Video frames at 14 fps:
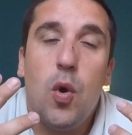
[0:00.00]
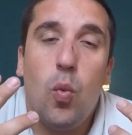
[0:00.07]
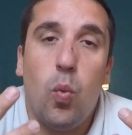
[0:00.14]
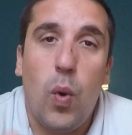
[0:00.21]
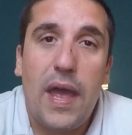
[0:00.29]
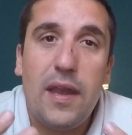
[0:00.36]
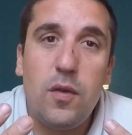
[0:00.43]

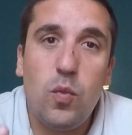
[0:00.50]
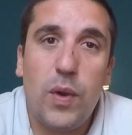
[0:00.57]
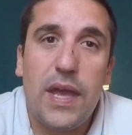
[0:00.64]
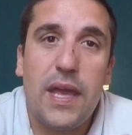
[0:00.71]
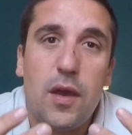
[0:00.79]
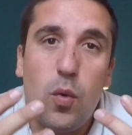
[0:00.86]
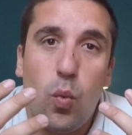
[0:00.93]
When
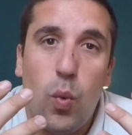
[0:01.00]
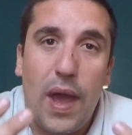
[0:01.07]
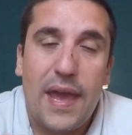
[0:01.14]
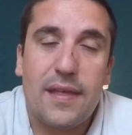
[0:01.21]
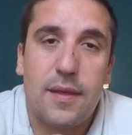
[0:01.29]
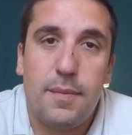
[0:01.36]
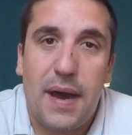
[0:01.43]
we
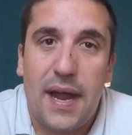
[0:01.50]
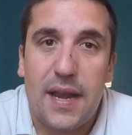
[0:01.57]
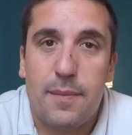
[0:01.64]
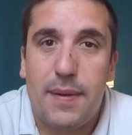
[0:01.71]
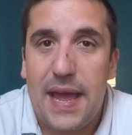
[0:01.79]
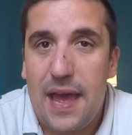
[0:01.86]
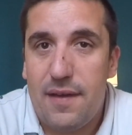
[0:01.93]
wake the body
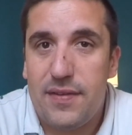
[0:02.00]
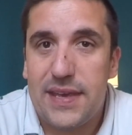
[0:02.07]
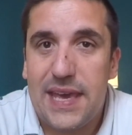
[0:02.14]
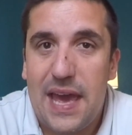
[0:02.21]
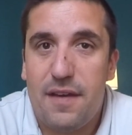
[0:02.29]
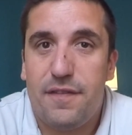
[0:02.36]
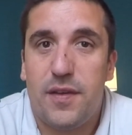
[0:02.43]
by having
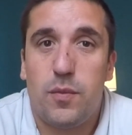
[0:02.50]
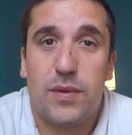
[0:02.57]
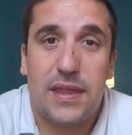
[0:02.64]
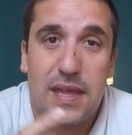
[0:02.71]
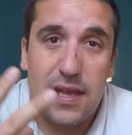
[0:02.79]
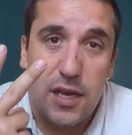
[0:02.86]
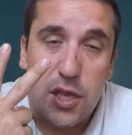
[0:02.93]
caffeine
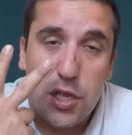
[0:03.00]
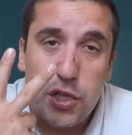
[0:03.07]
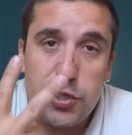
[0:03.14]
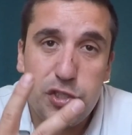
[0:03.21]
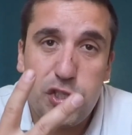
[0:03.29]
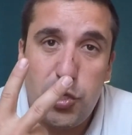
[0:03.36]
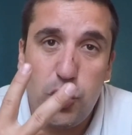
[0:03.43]
within
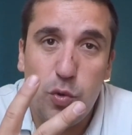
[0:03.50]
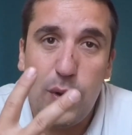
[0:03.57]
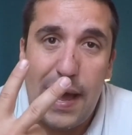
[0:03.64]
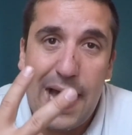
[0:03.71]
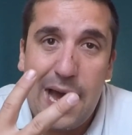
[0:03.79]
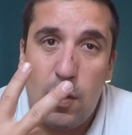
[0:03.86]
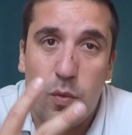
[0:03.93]
2
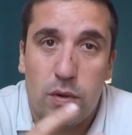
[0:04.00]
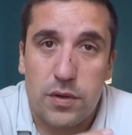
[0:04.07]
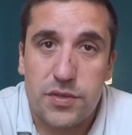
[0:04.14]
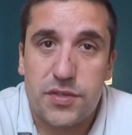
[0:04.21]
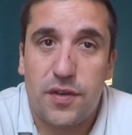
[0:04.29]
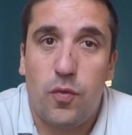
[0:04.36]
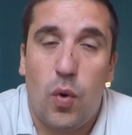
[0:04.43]

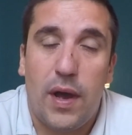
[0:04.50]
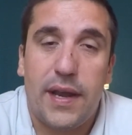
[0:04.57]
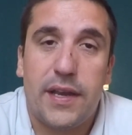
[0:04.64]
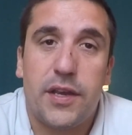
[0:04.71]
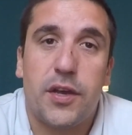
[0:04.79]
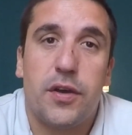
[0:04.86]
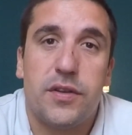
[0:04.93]
hours of
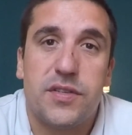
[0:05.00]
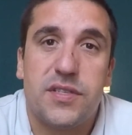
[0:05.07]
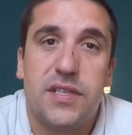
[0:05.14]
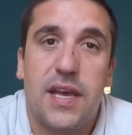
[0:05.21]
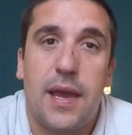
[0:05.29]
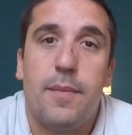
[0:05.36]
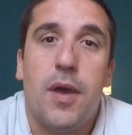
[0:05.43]
wanting to go to
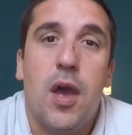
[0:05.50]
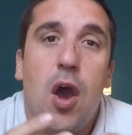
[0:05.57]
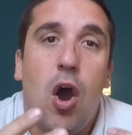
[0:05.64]
sleep,